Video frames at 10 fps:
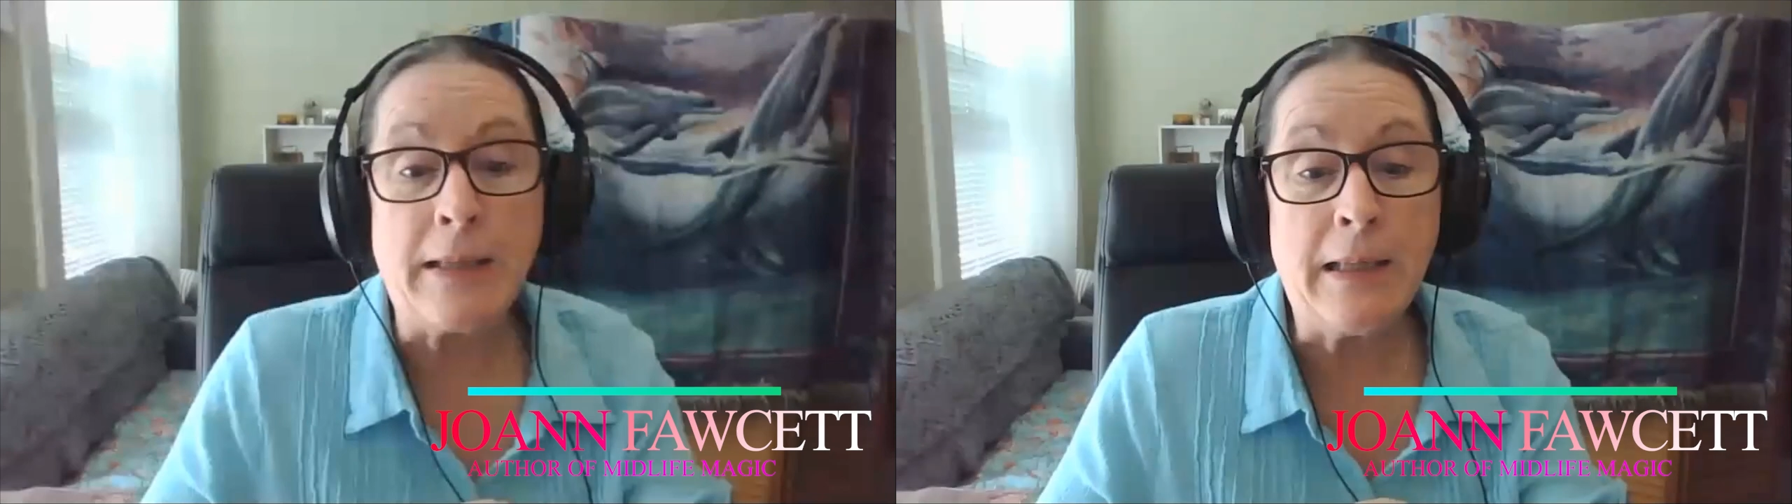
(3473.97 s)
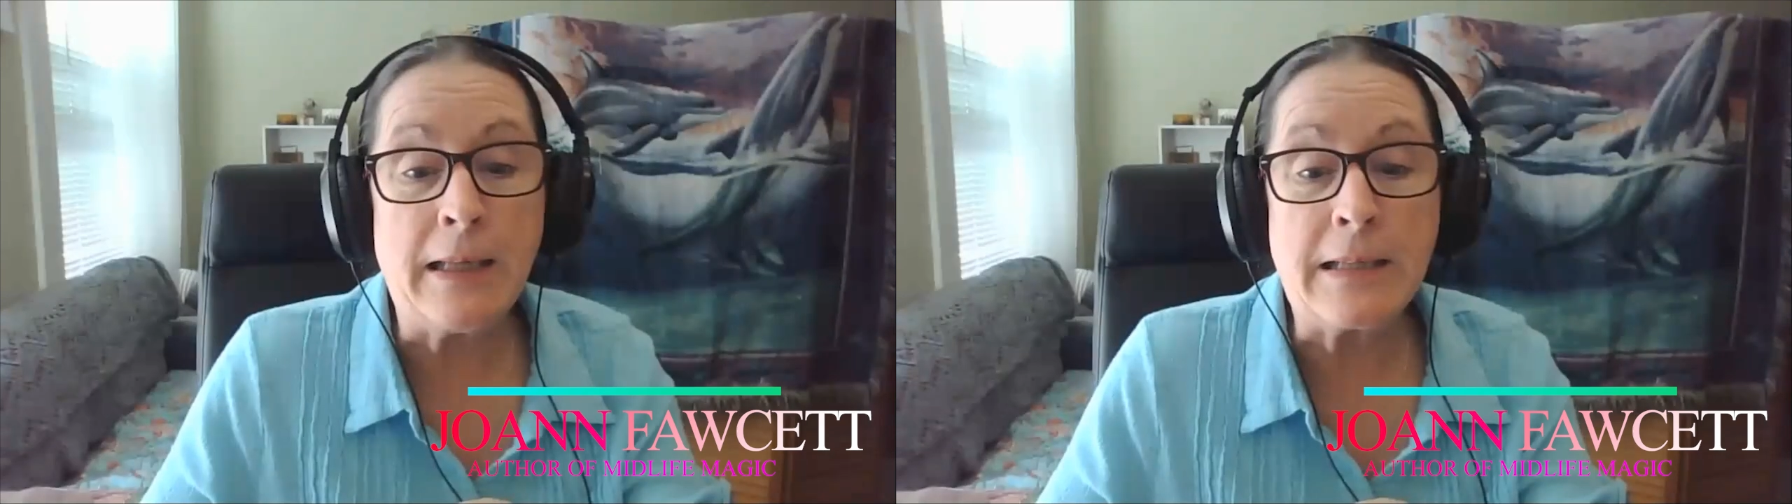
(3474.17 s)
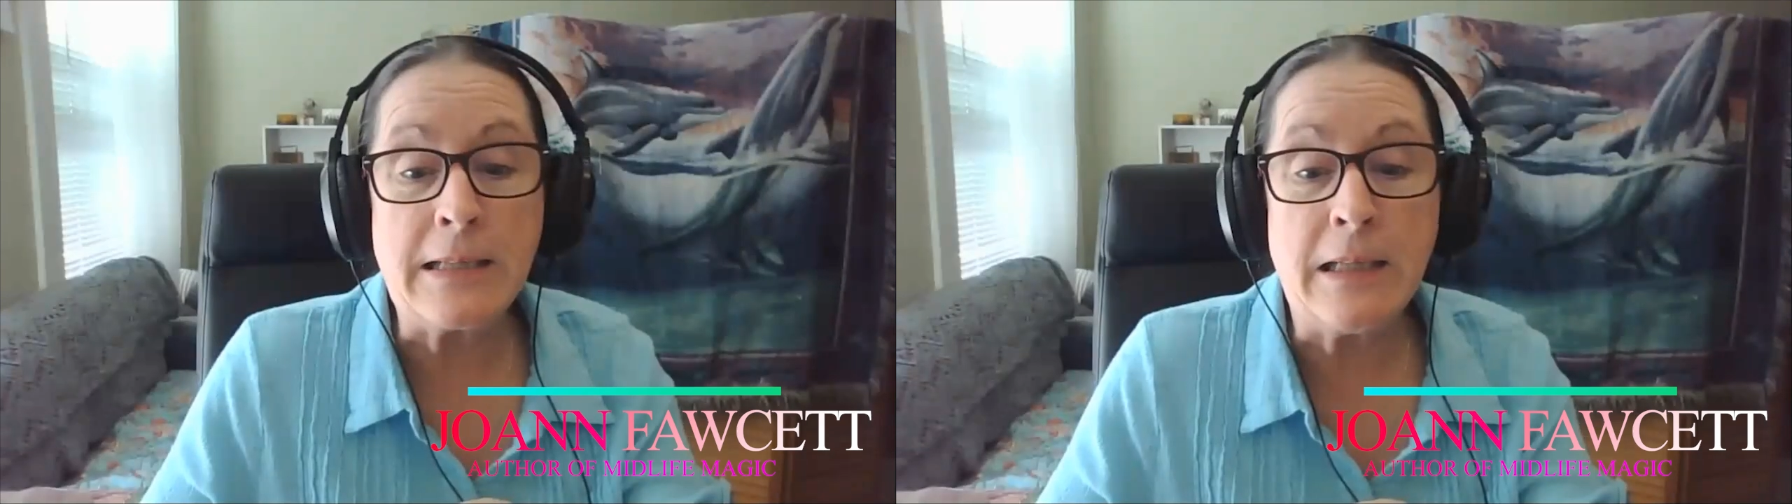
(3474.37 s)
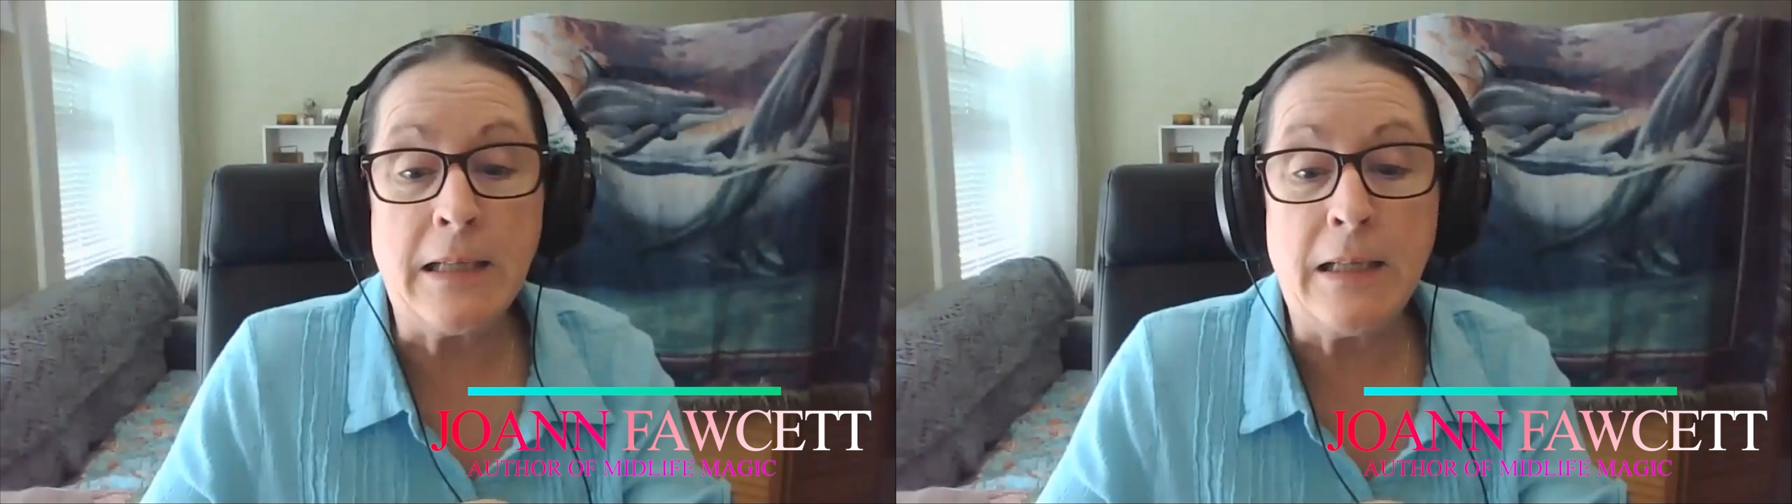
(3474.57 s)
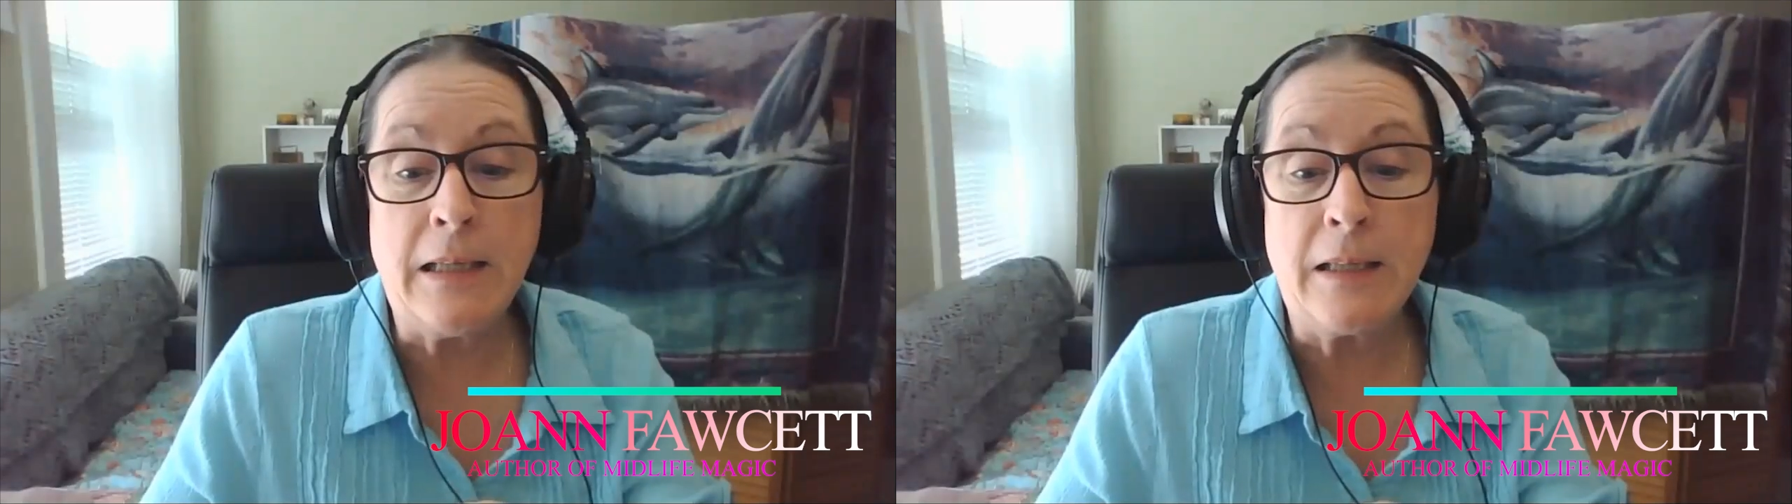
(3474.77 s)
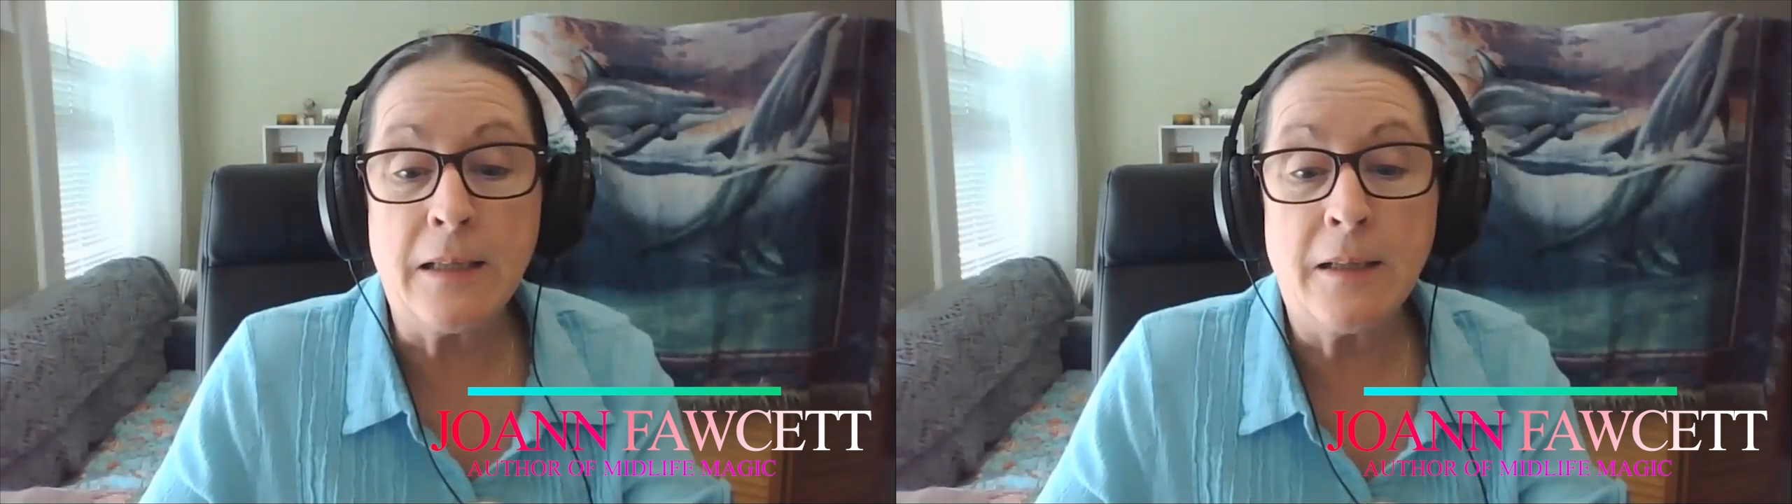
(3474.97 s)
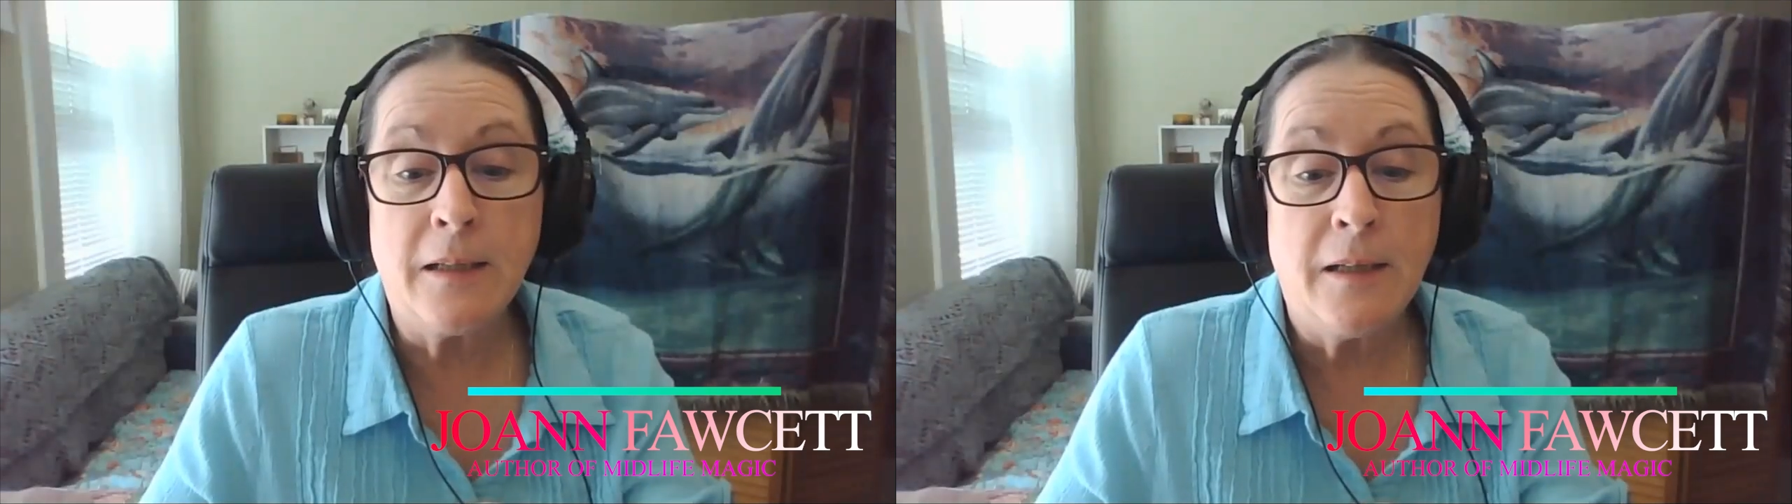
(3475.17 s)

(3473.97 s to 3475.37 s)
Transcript: and LinkedIn.